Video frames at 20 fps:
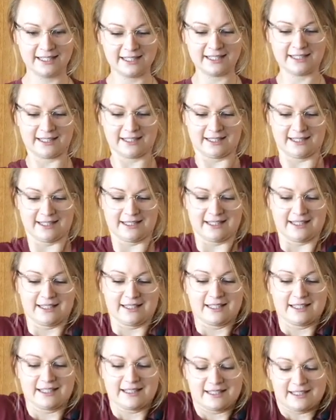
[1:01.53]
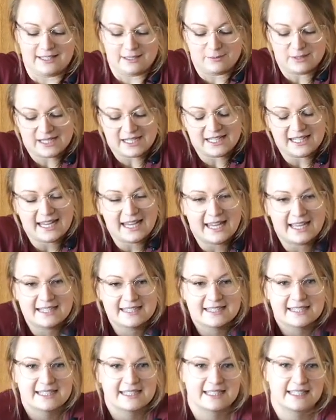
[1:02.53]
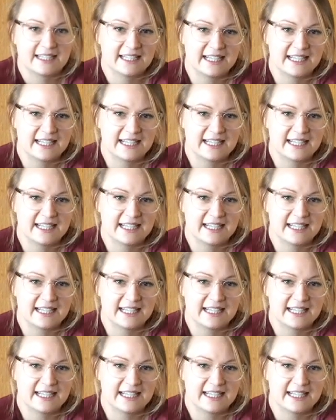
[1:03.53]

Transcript: You're going to take your hands to the